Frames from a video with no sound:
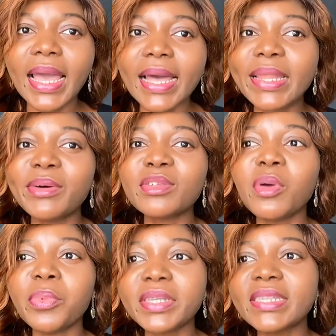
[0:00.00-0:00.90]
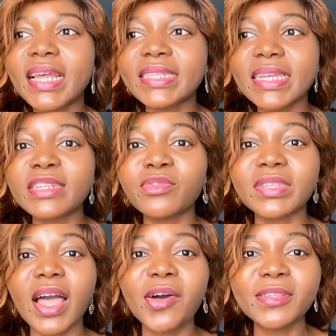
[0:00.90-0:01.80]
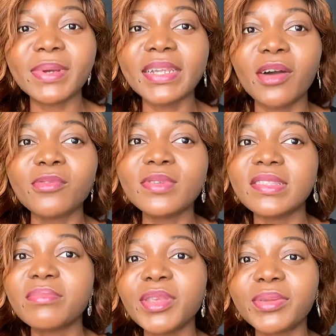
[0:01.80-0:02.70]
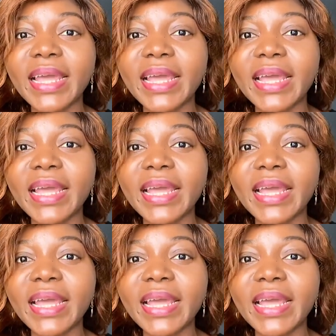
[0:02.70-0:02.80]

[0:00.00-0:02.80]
And there was one person that said it was her husband that cooks the meal.